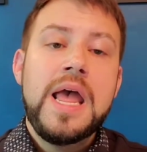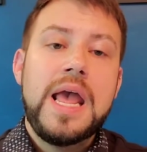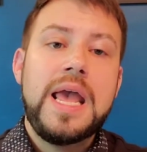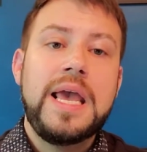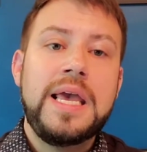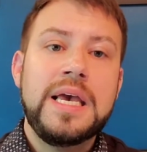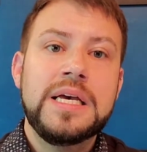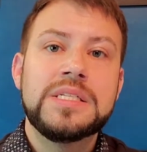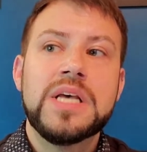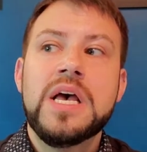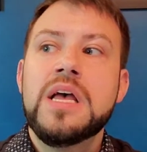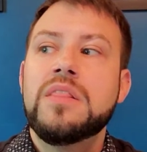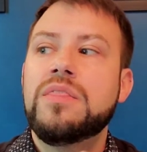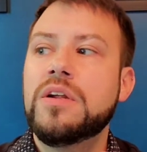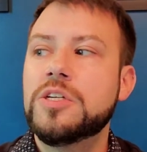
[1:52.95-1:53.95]
And
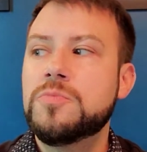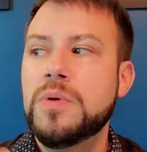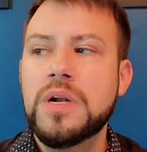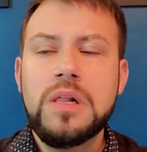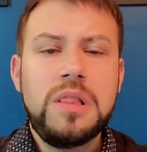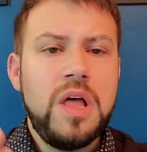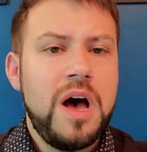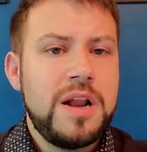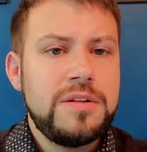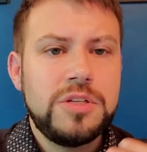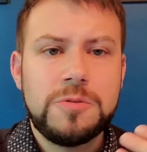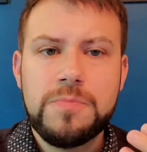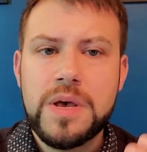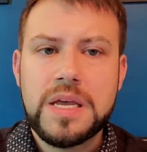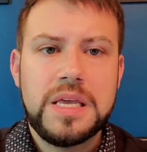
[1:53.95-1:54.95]
there's been a lot of
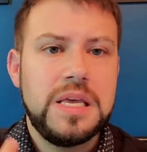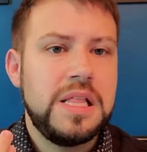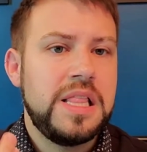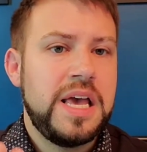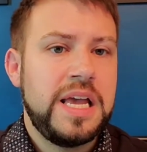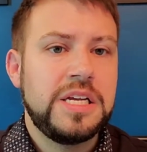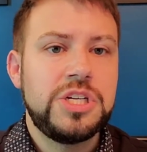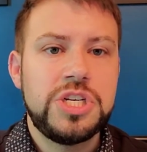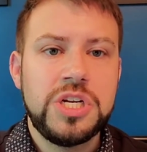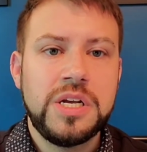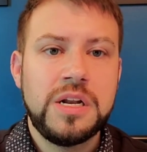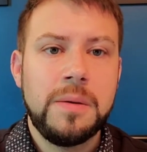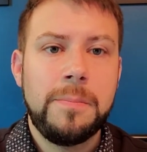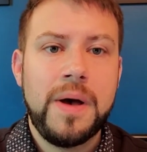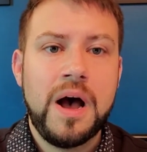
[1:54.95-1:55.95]

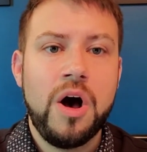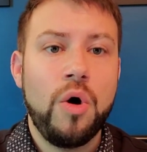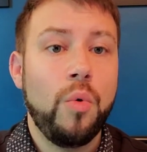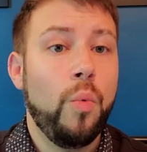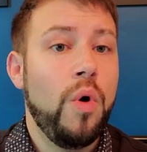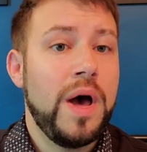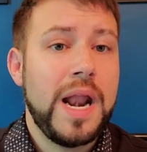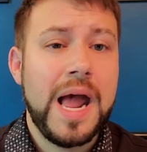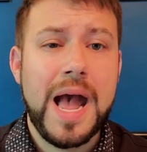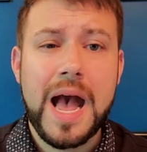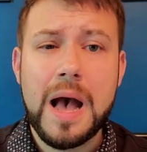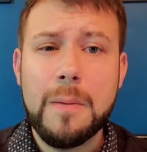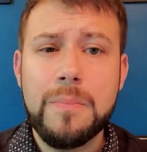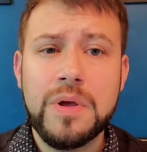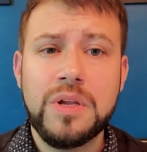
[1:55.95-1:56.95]
speculation about what
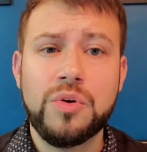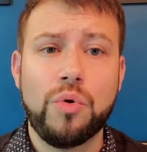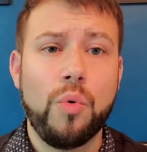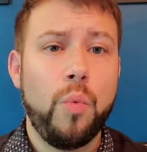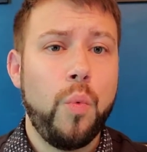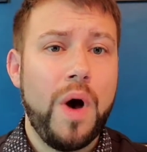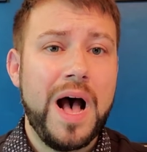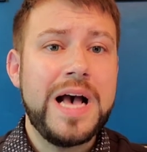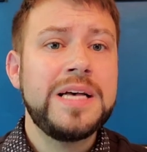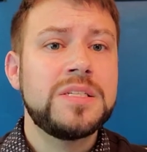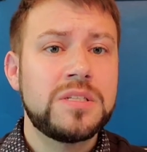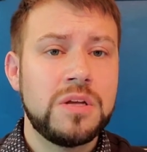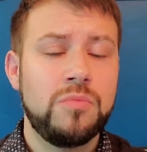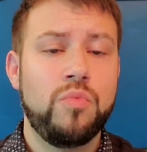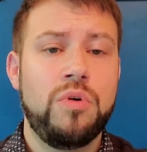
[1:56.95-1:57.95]
happened or why
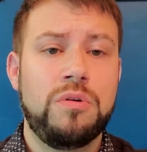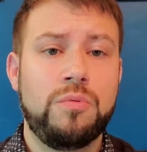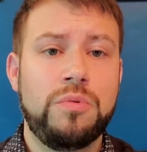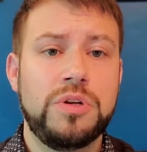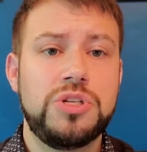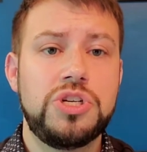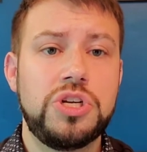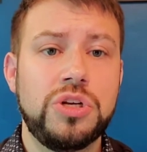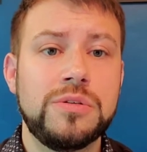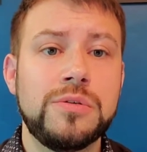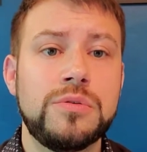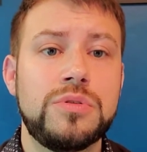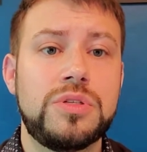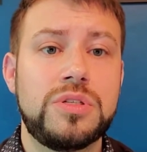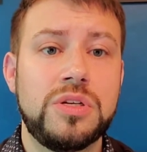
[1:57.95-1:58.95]
someone would
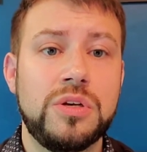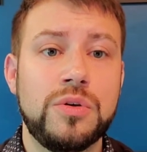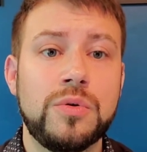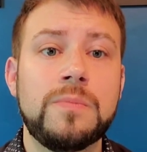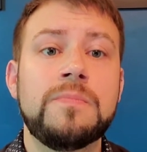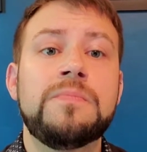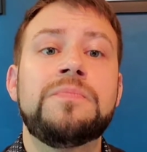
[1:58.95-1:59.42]
choose to